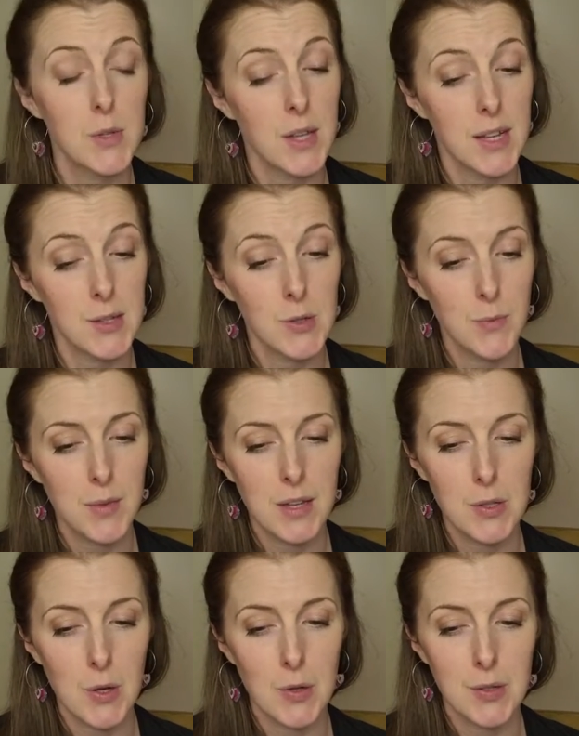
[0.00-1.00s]
So that's
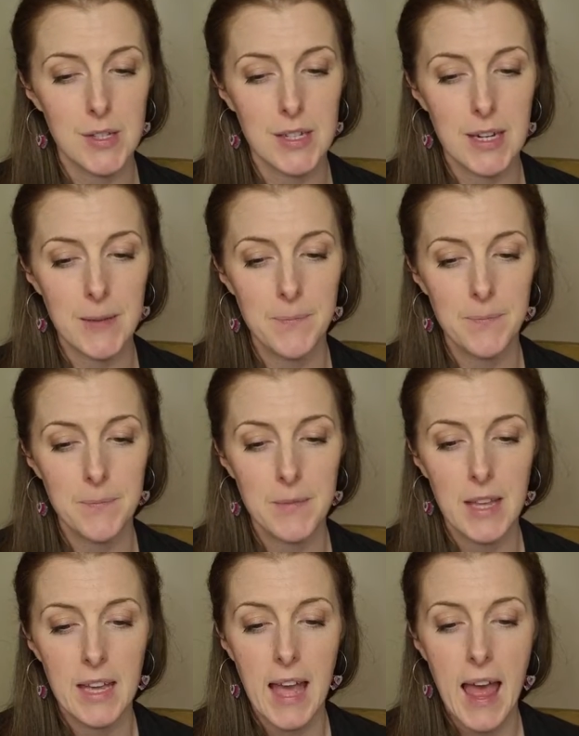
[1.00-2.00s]
something to consider.
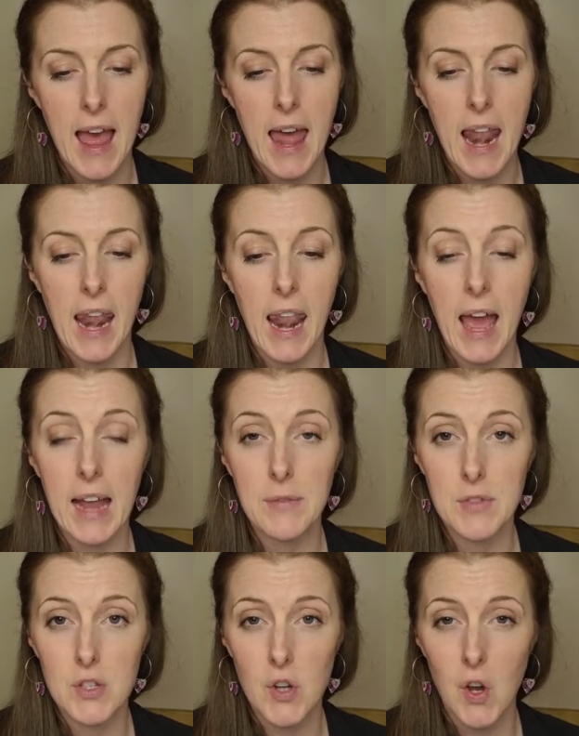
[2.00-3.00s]

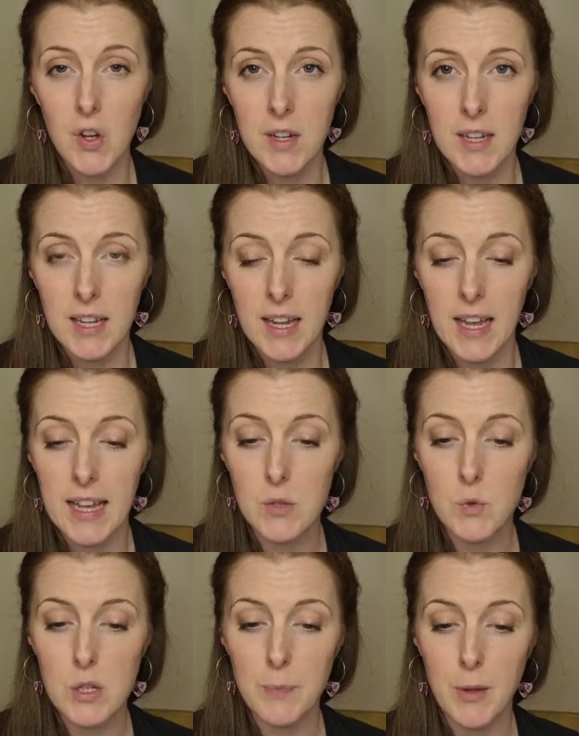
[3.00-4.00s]
Livestock
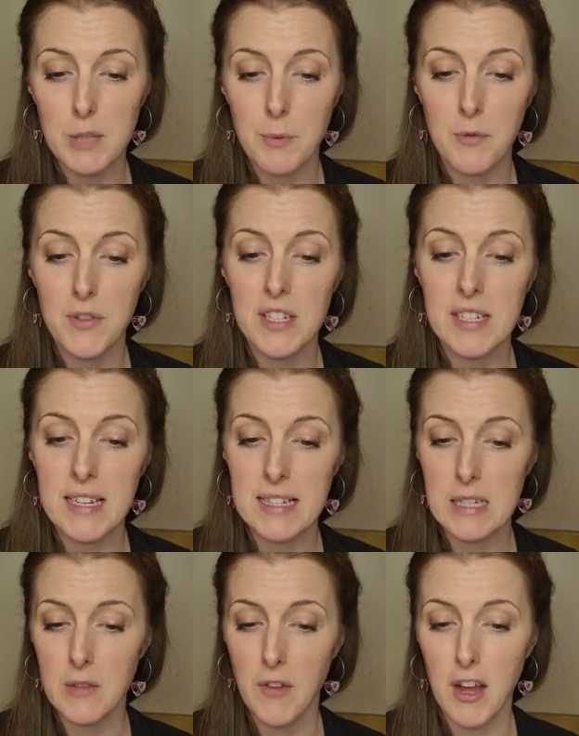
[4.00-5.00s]
is responsible for
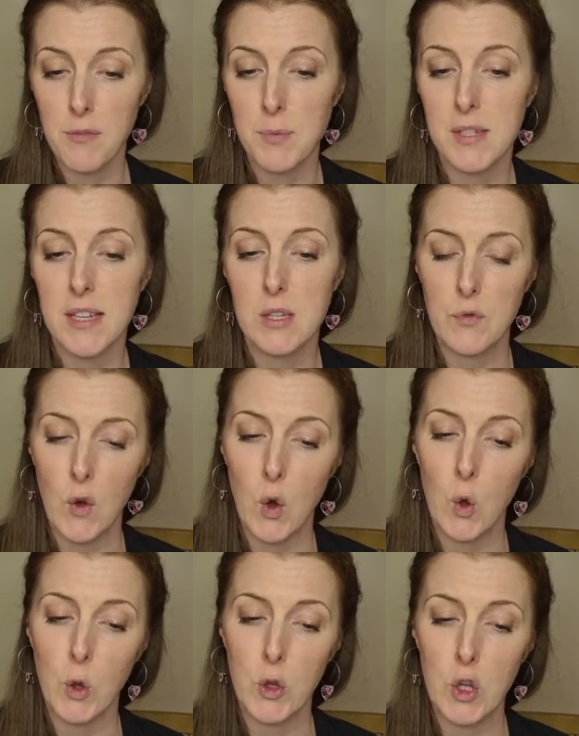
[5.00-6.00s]
65% of
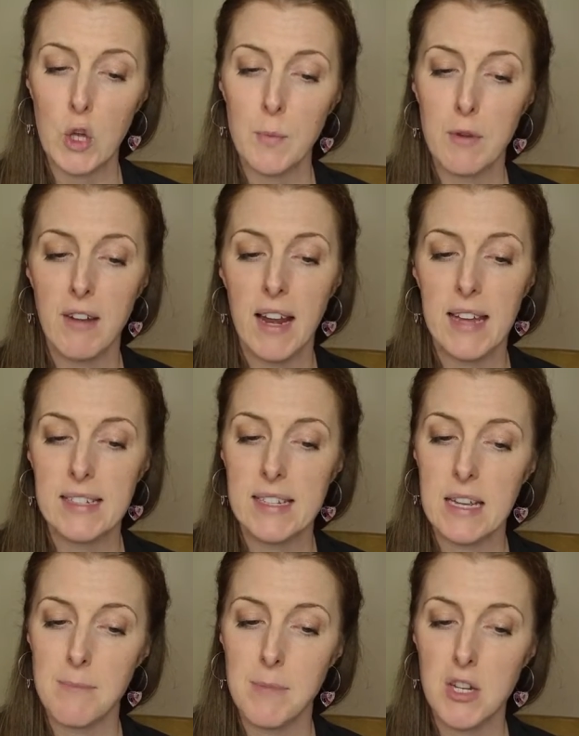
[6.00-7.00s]
all
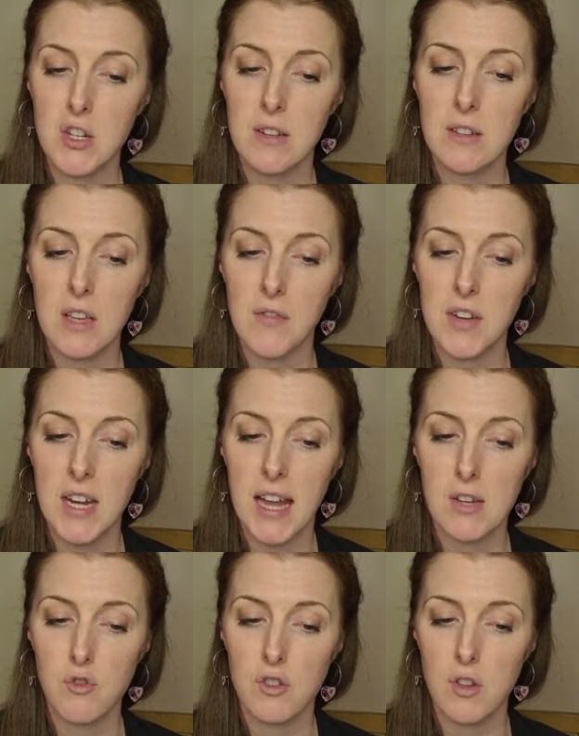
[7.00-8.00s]
human-related emissions of
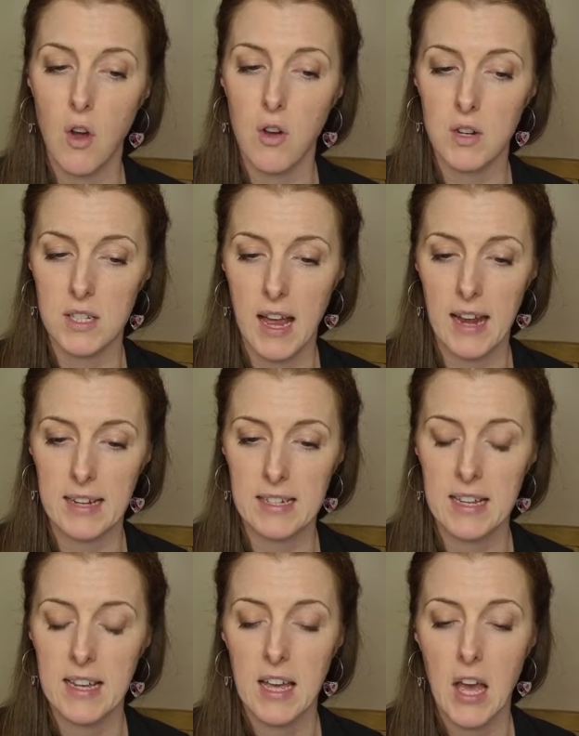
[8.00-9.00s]
nitrous oxide,
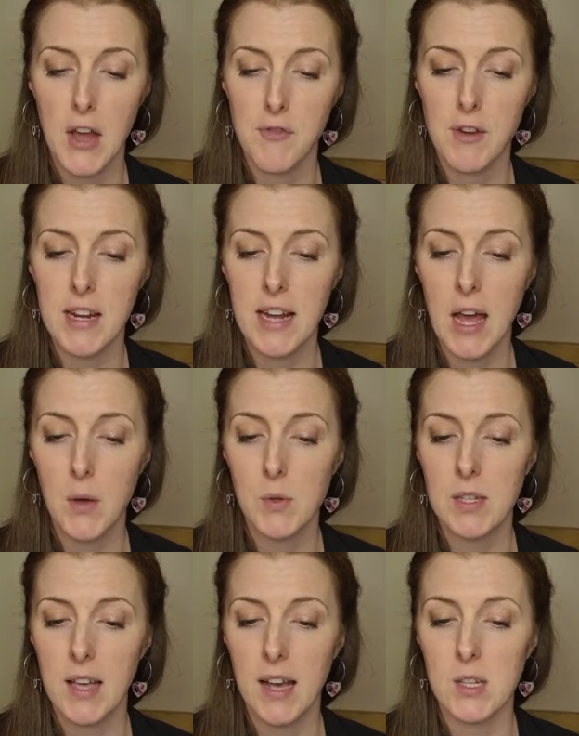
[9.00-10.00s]
a
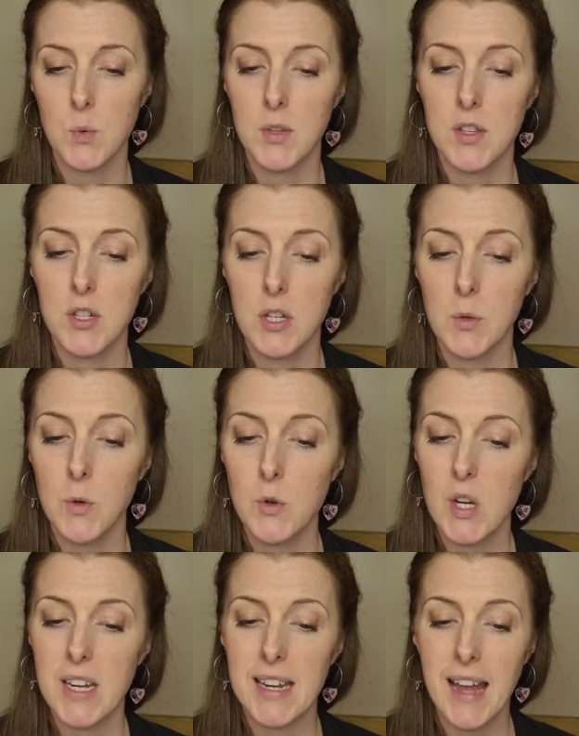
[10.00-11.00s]
greenhouse gas with
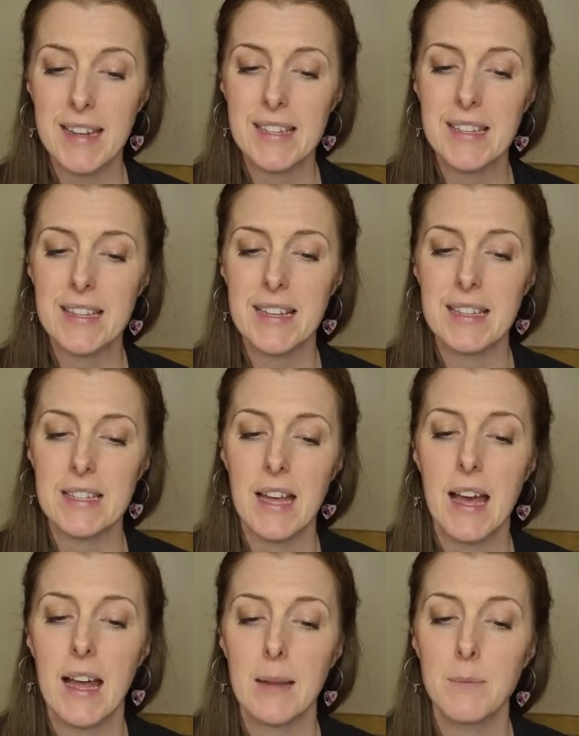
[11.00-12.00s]
296
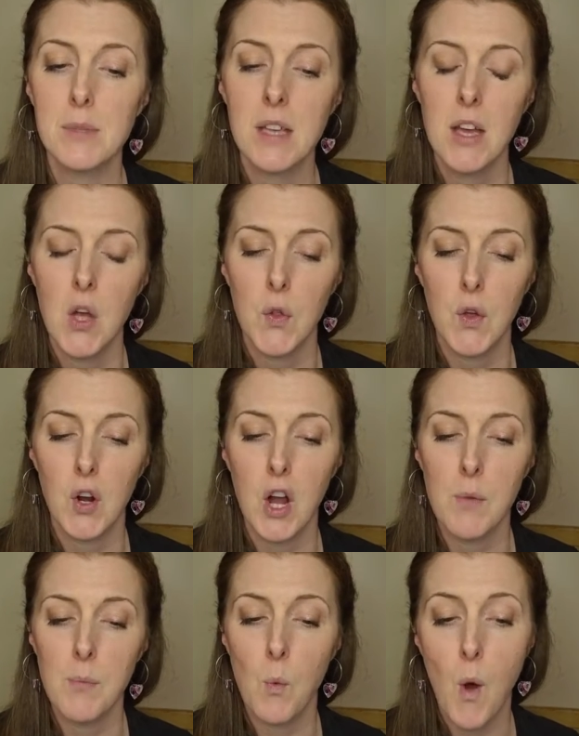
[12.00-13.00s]
times the
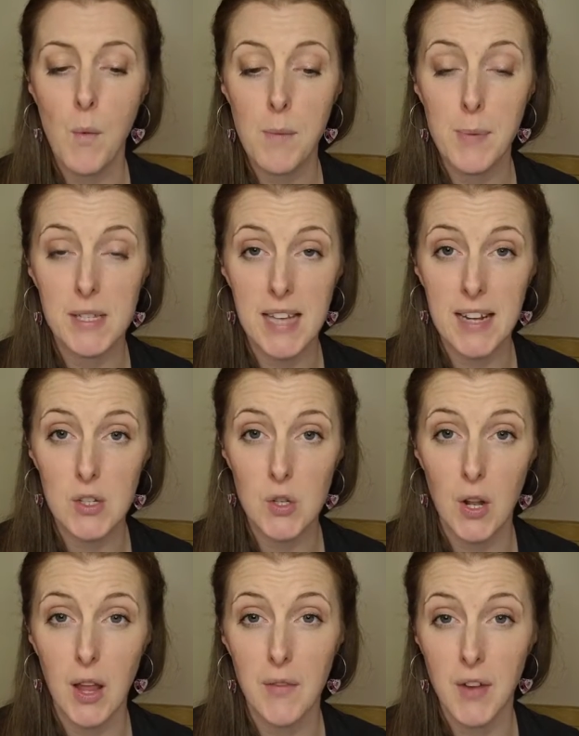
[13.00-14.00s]
global warming
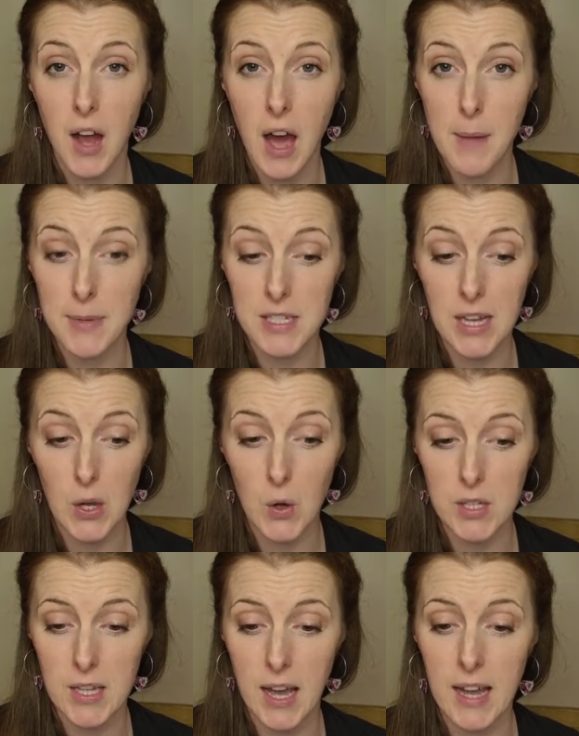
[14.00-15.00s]
potential of carbon
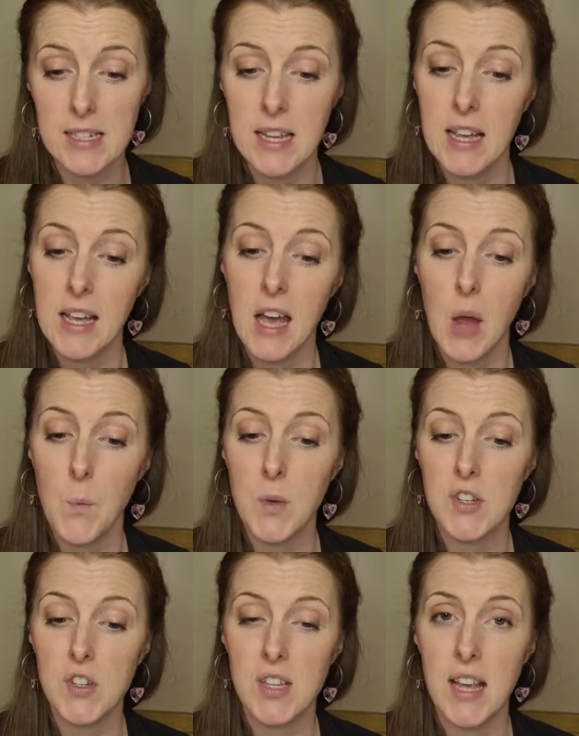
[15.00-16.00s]
dioxide, and
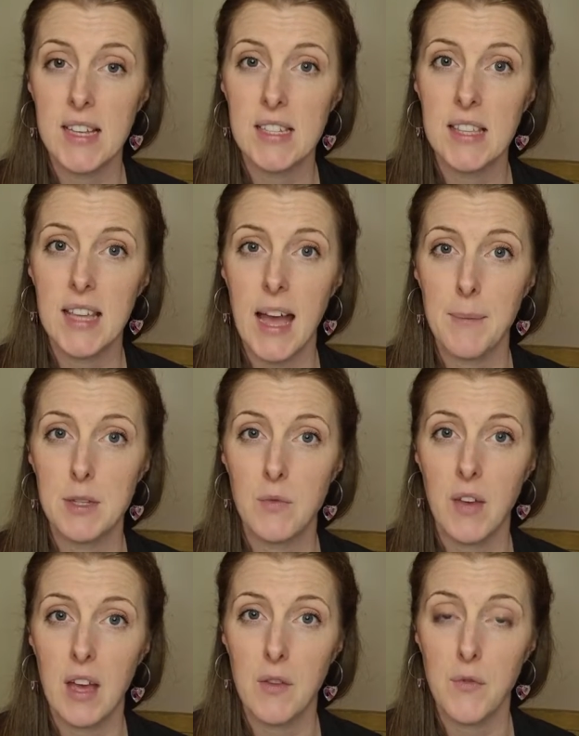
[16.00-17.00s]
which stays in the
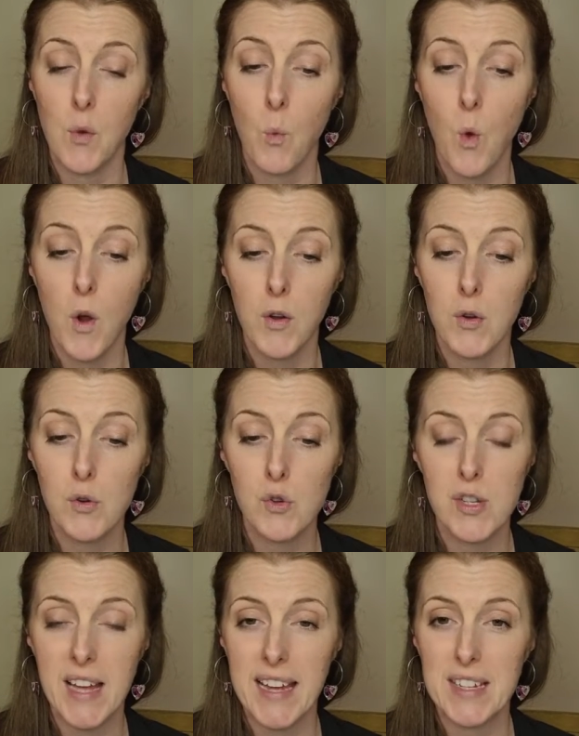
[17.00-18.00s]
atmosphere for
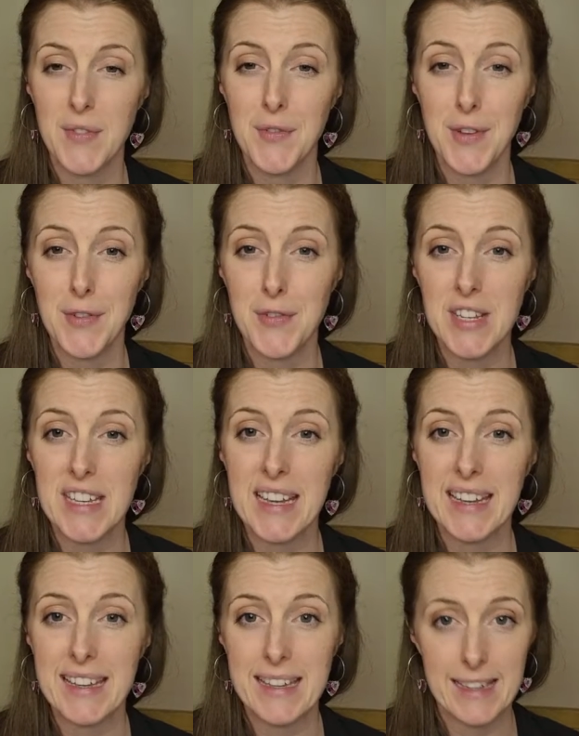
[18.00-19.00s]

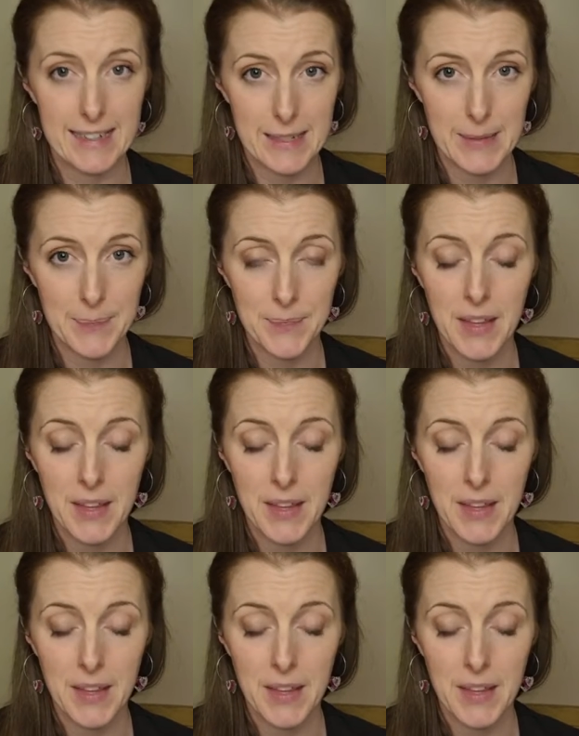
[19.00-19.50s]
150 years.